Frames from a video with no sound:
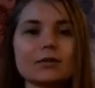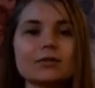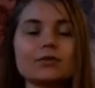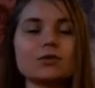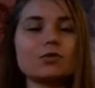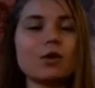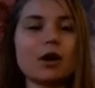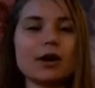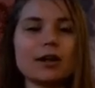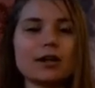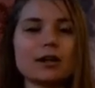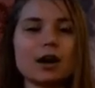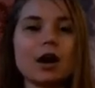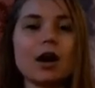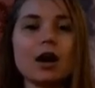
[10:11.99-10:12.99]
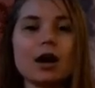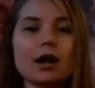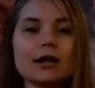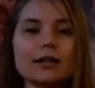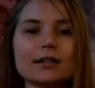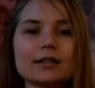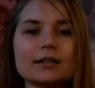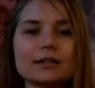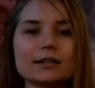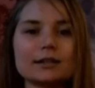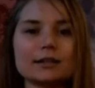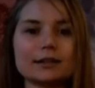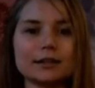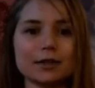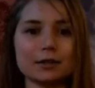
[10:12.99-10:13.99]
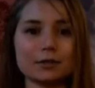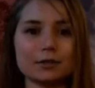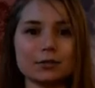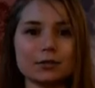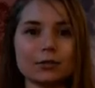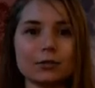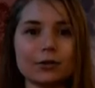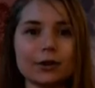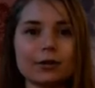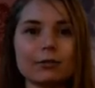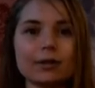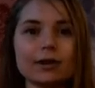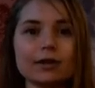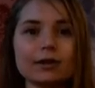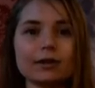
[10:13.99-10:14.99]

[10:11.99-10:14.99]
If you are God in form,